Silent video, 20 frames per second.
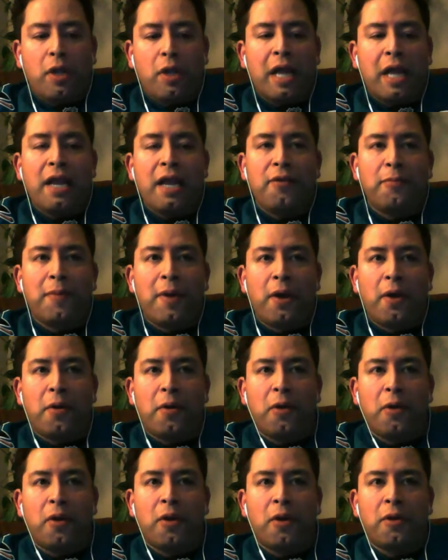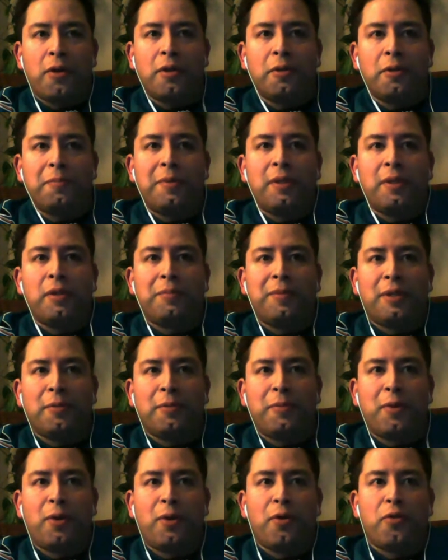kind of about a little bit of
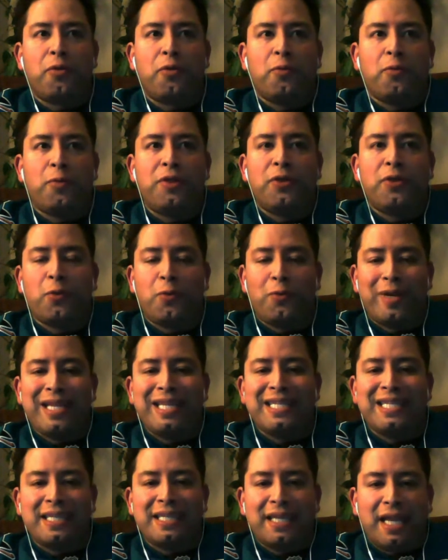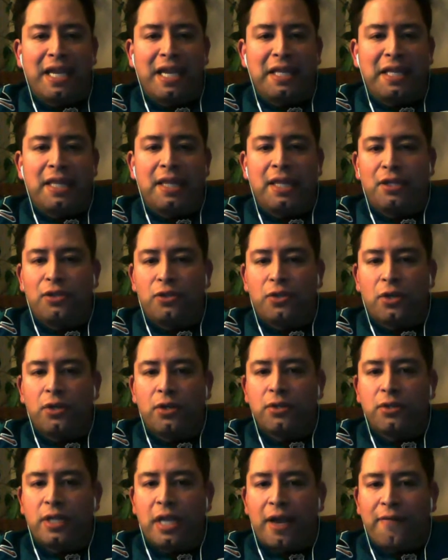both. With the win tonight, the
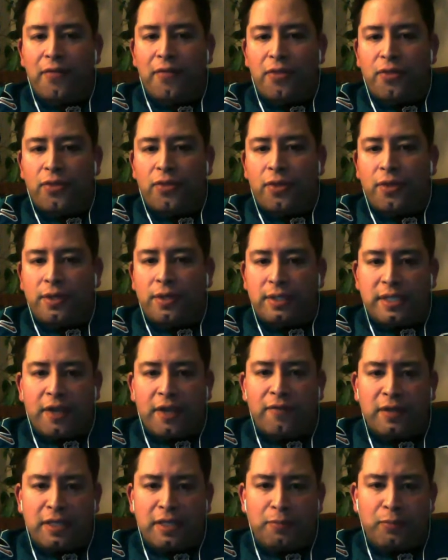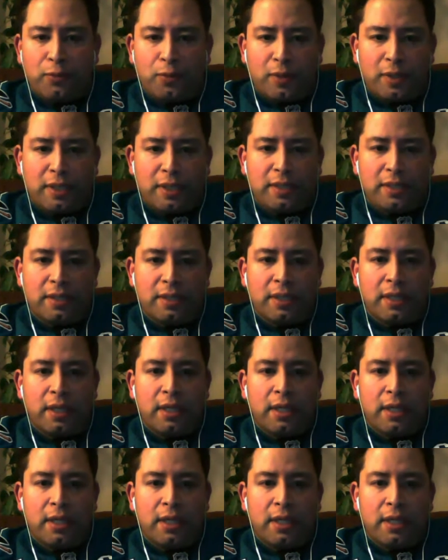Sharks have 70 points.